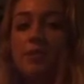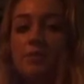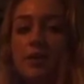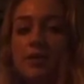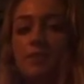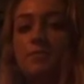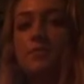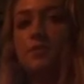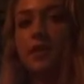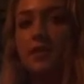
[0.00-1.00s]
perspective,
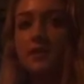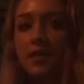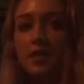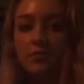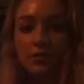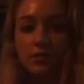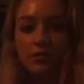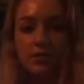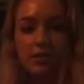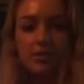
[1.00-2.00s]
food intake
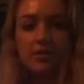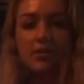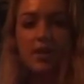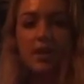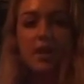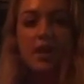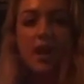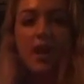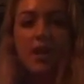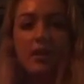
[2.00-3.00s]
reduces
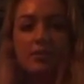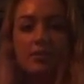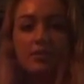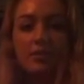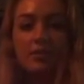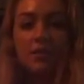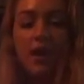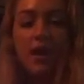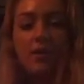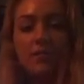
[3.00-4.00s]
as
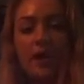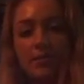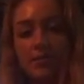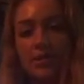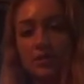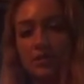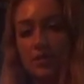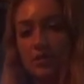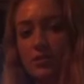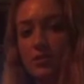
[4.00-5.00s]
alpha MSH
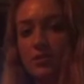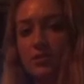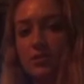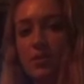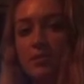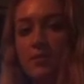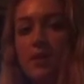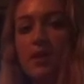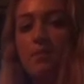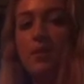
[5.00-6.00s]
dosage goes up,
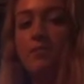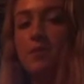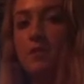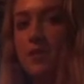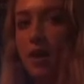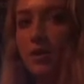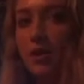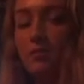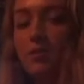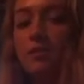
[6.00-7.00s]
but from a
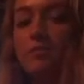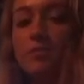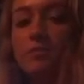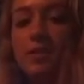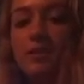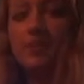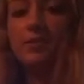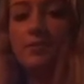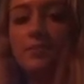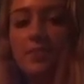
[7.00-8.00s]
non-cumulative
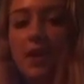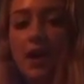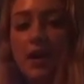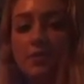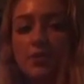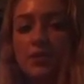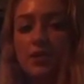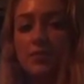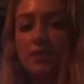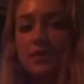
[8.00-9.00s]
perspective, after
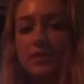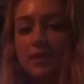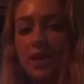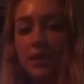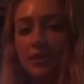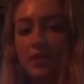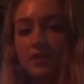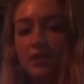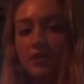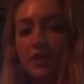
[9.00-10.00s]
30 minutes,
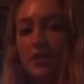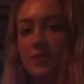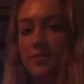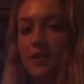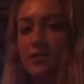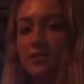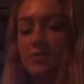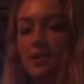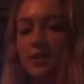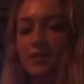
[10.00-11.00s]
anorexigenic effects
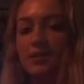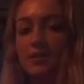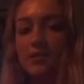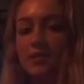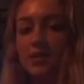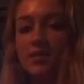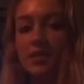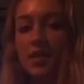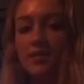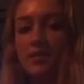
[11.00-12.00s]
began to decrease,
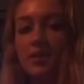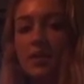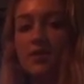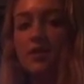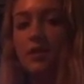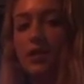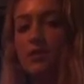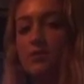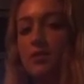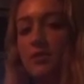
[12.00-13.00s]
and the
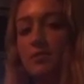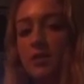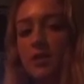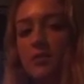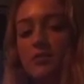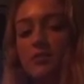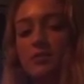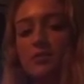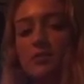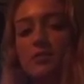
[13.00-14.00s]
greatest recovery
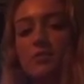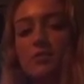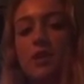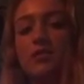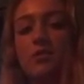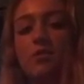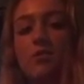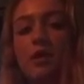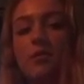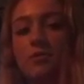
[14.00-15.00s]
was in the
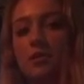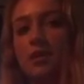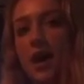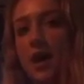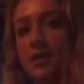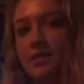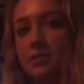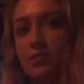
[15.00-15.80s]
quail with the highest